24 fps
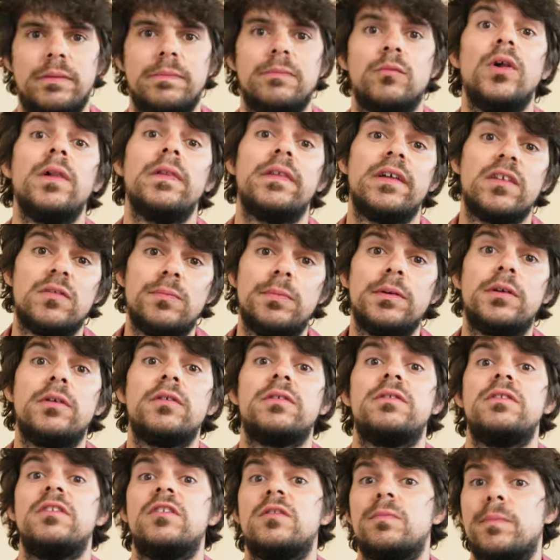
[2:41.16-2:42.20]
Well, that's
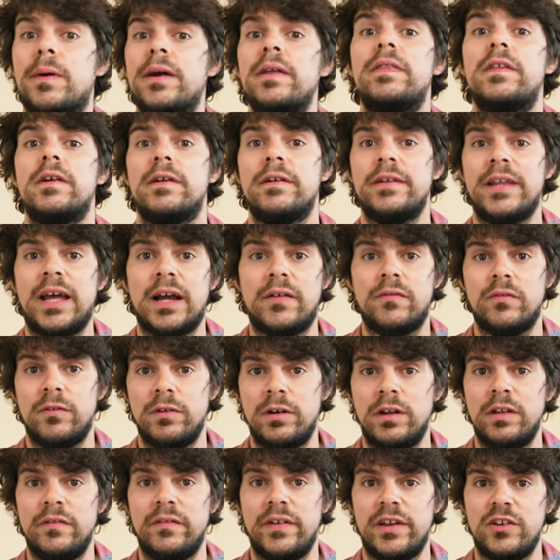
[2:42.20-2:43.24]
because despite their knack for
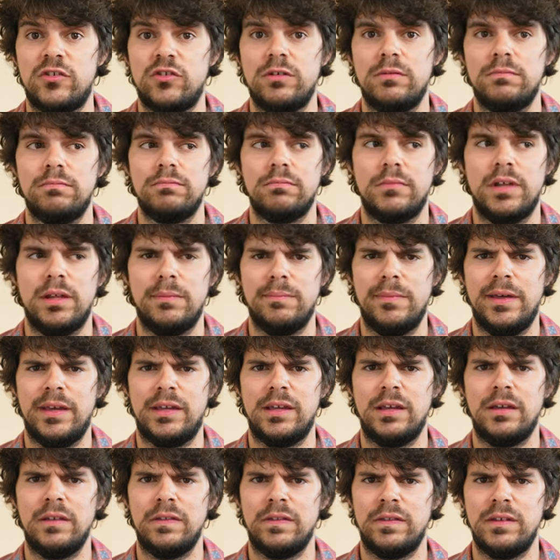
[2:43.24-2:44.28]
innovation and
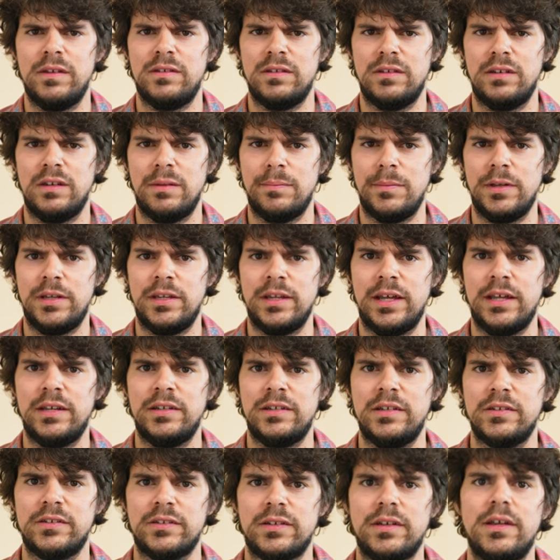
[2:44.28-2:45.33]
making these in the mid
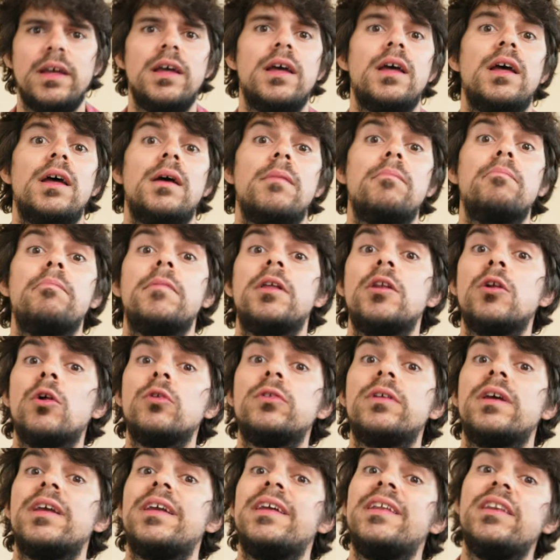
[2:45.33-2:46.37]
90s,
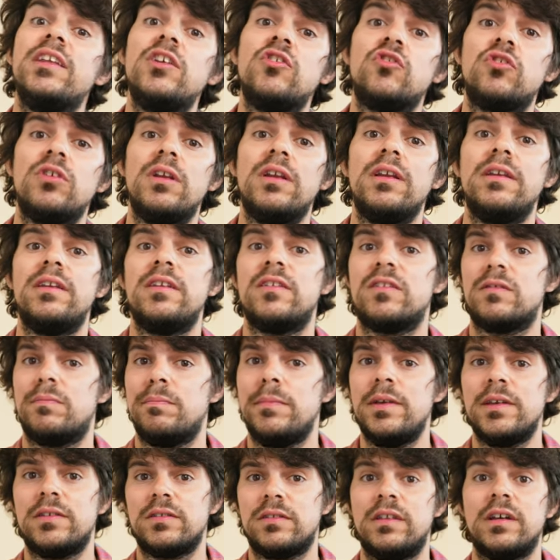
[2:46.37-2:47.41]
Minolta initially
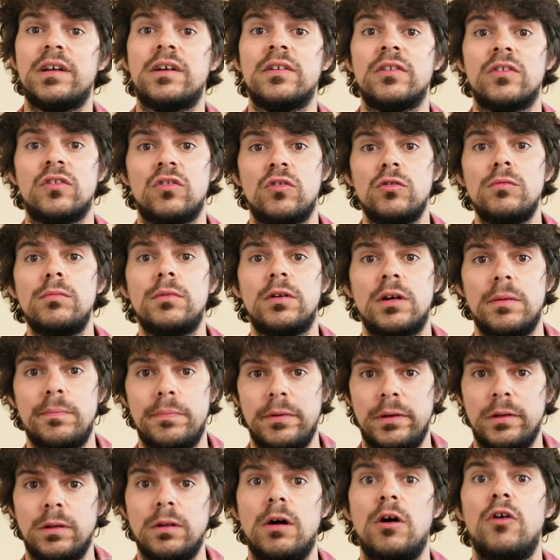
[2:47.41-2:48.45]
dismissed the consumer
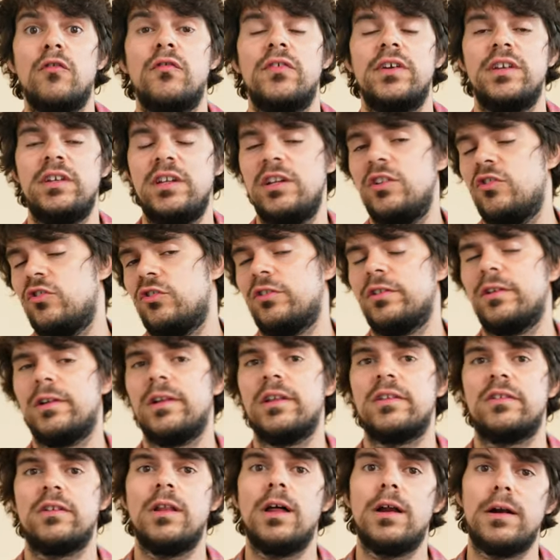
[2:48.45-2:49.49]
appeal of a digital
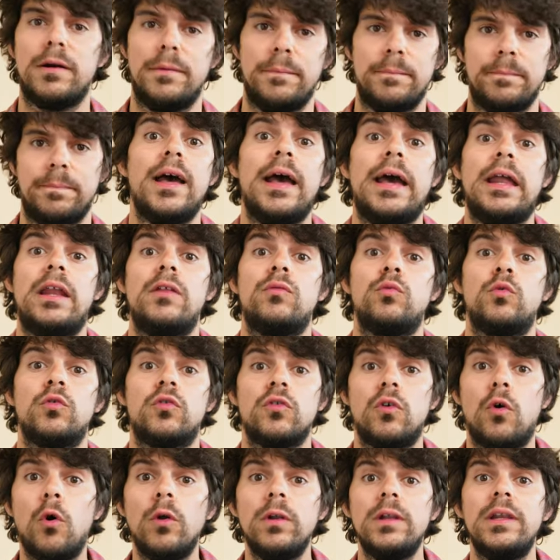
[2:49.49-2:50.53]
SLR, and it was
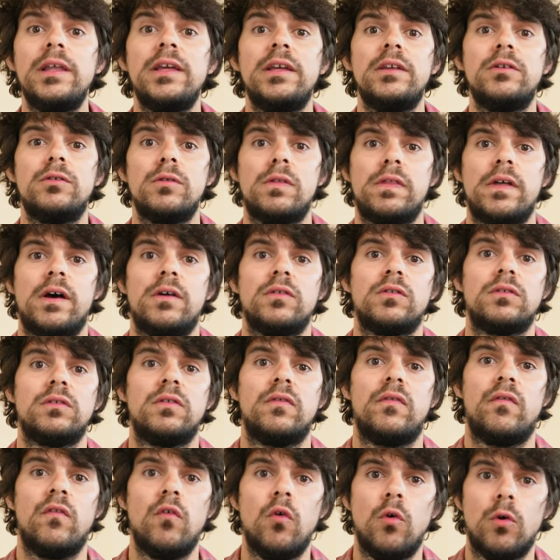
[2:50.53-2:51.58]
only in
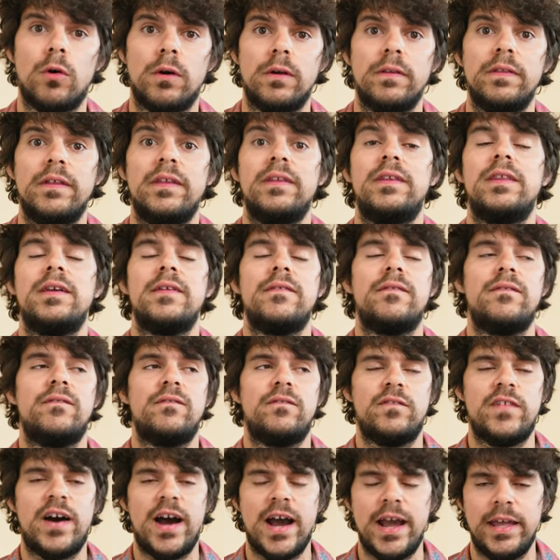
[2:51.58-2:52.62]
2004 that they
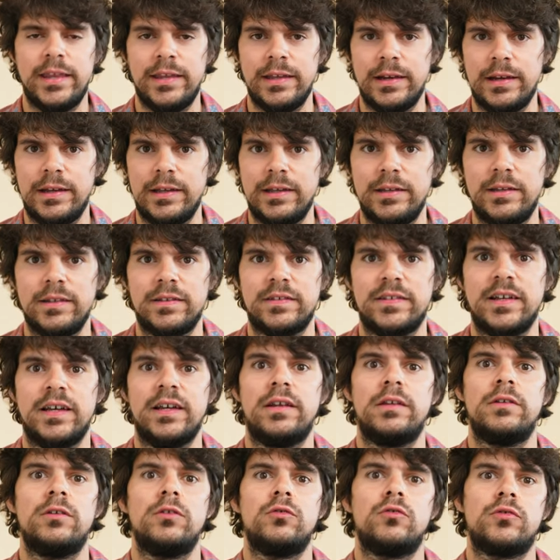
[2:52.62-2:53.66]
finally
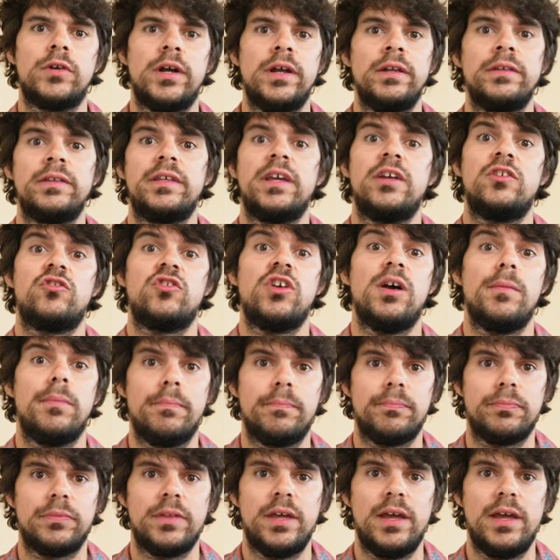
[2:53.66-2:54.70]
decided to try and catch up,